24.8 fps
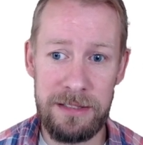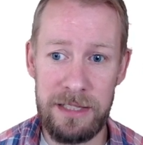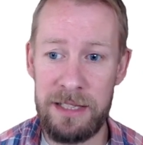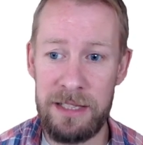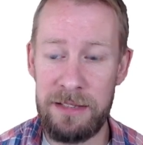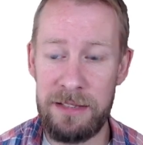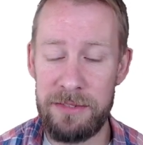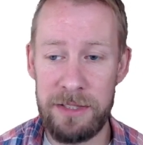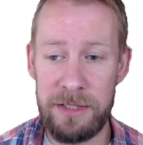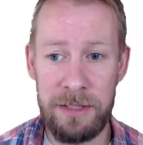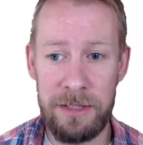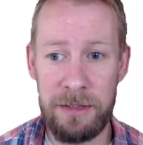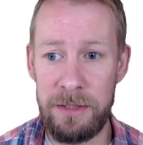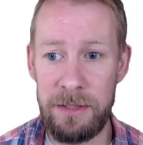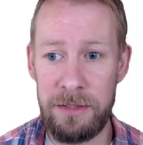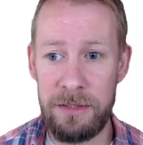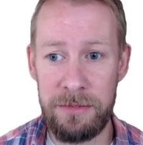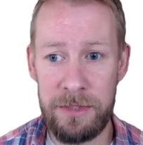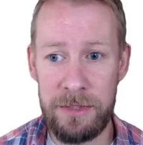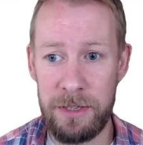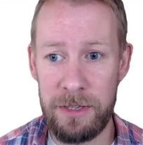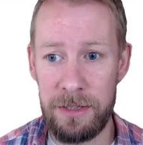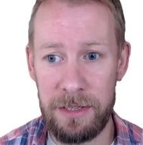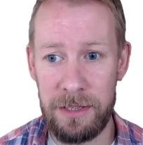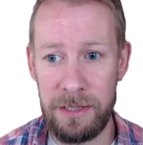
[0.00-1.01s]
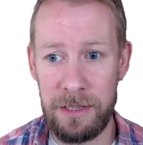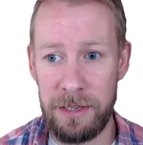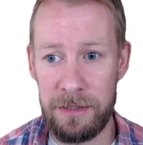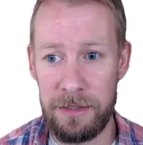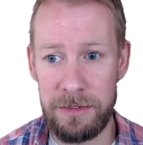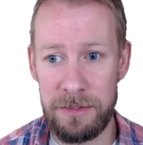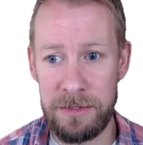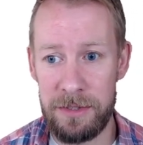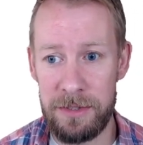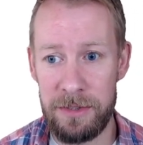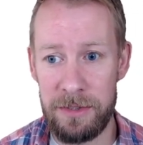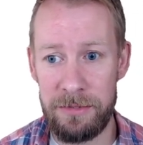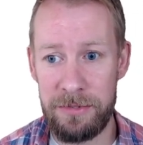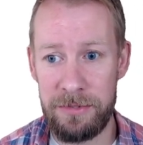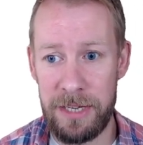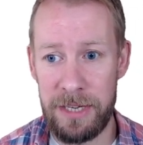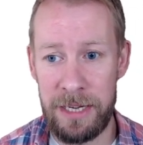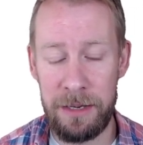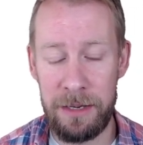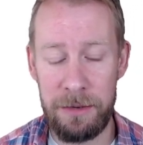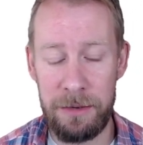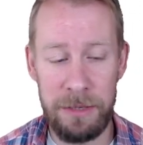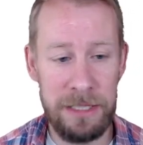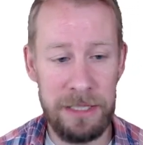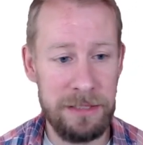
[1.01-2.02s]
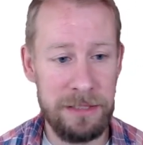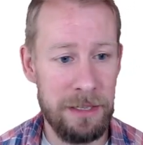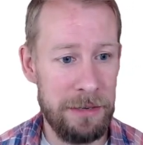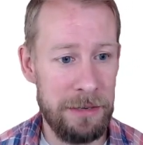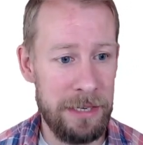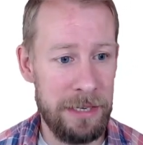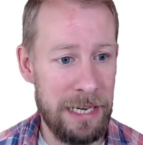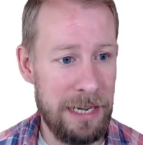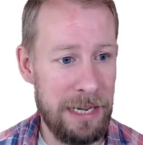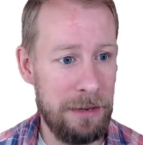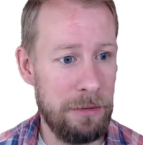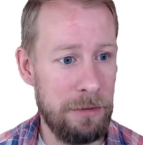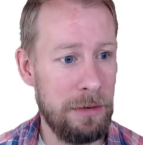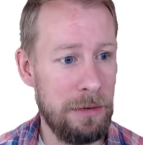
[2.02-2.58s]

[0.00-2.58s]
even though you've got lots of AoEs going out.